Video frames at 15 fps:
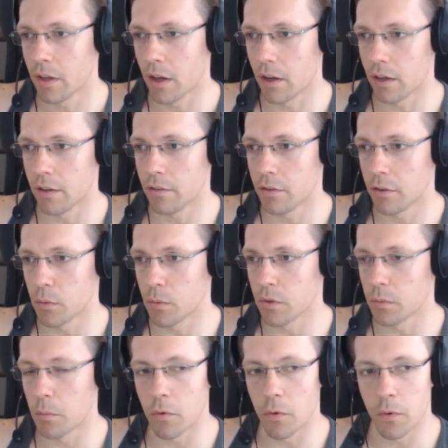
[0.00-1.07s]
and leaves you
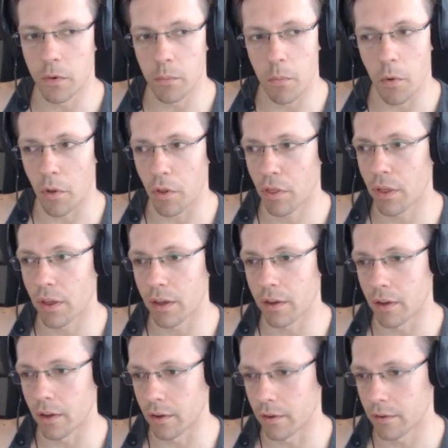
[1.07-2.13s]
with more and more
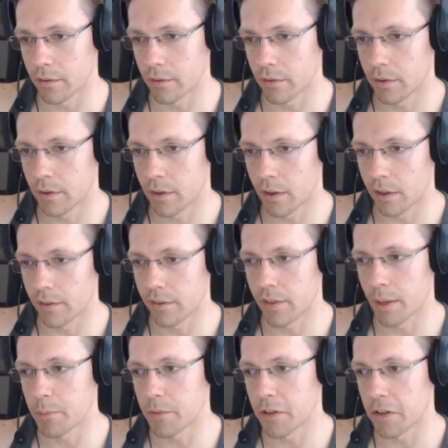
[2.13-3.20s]
thinking and
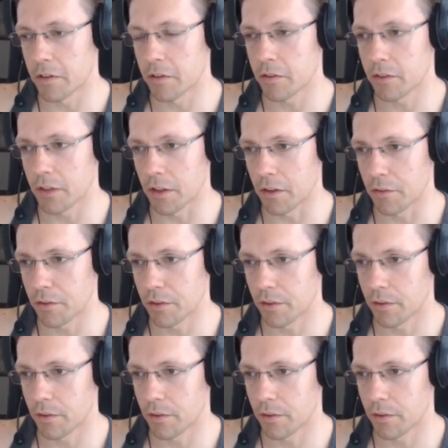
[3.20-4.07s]
some sense of self.